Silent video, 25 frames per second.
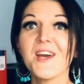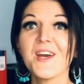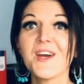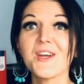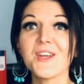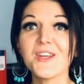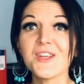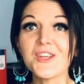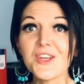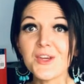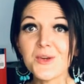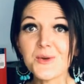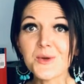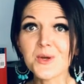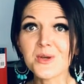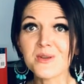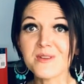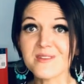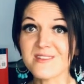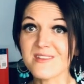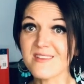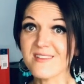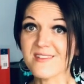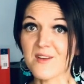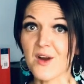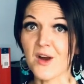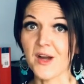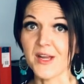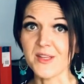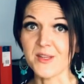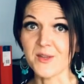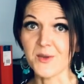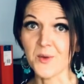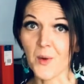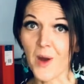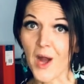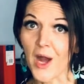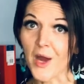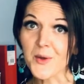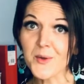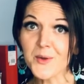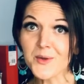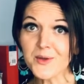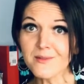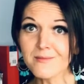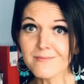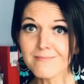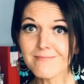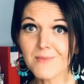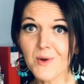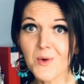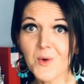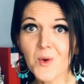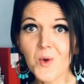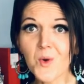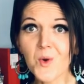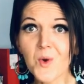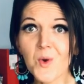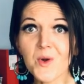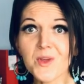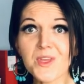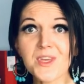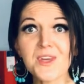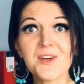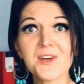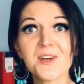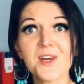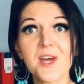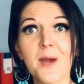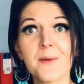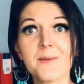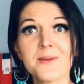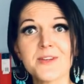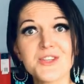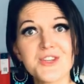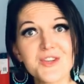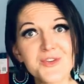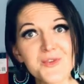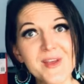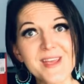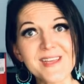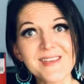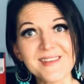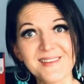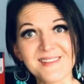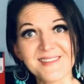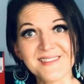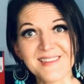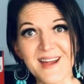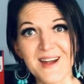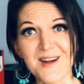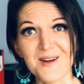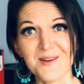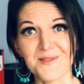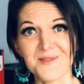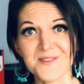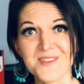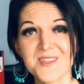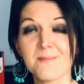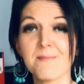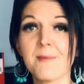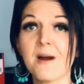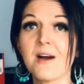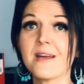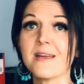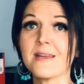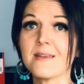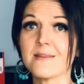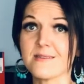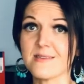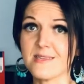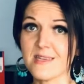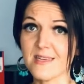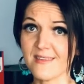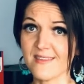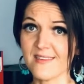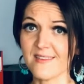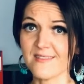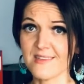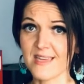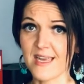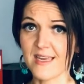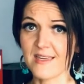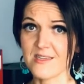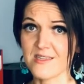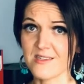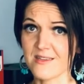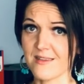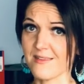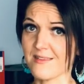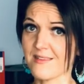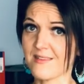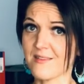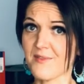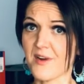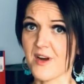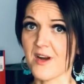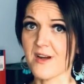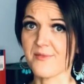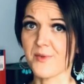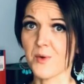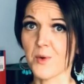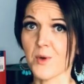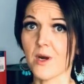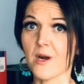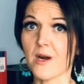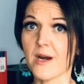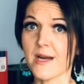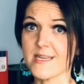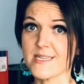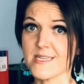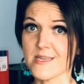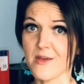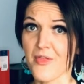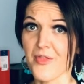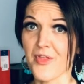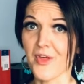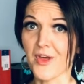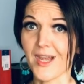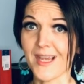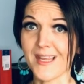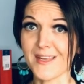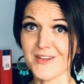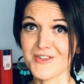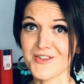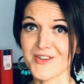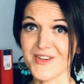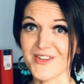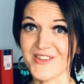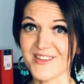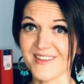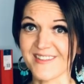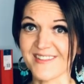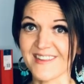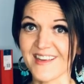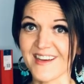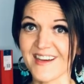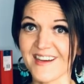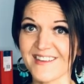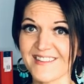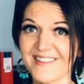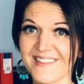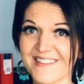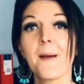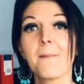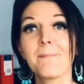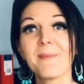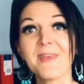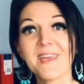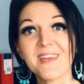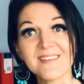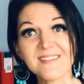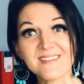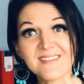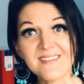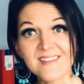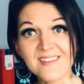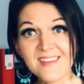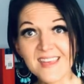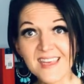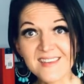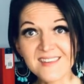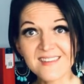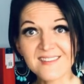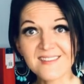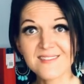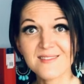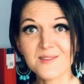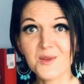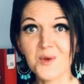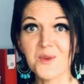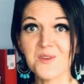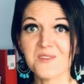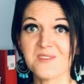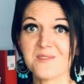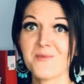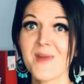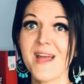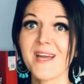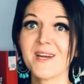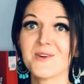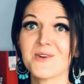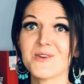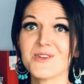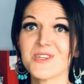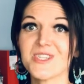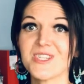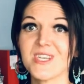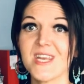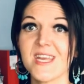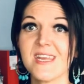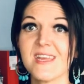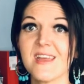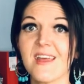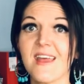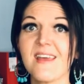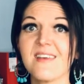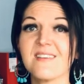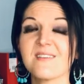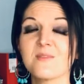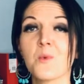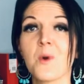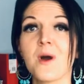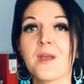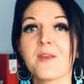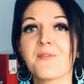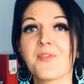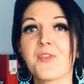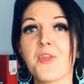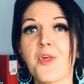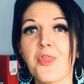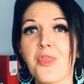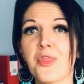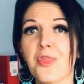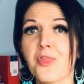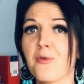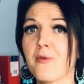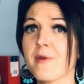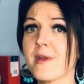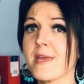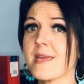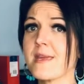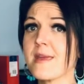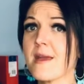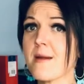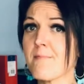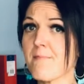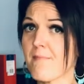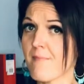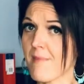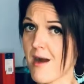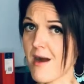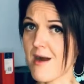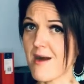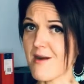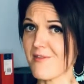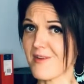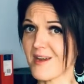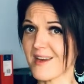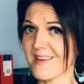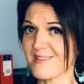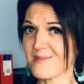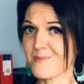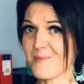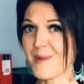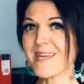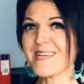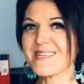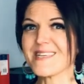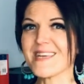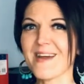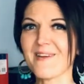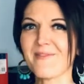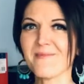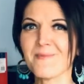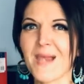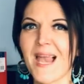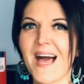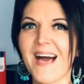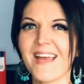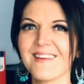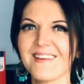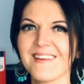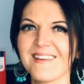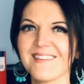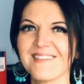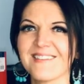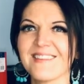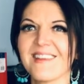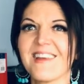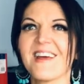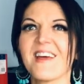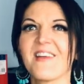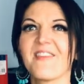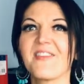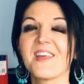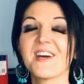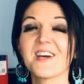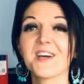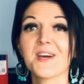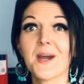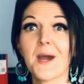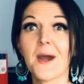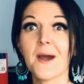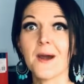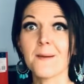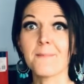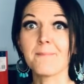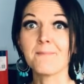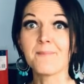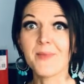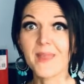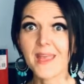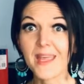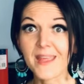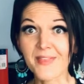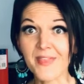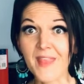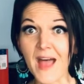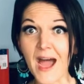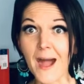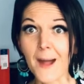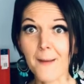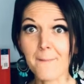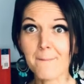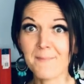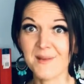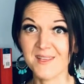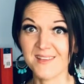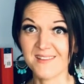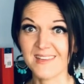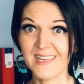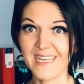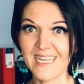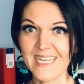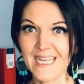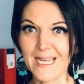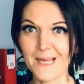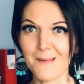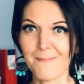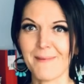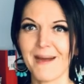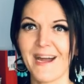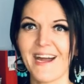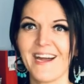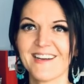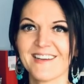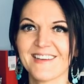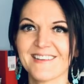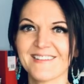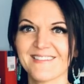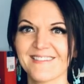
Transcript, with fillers: You could design your own, or you could go and treat yourself to my dissertation survival guide, The Literature Search, because this source record sheet is one of the three marvelous P D F planners that come in that particular pack.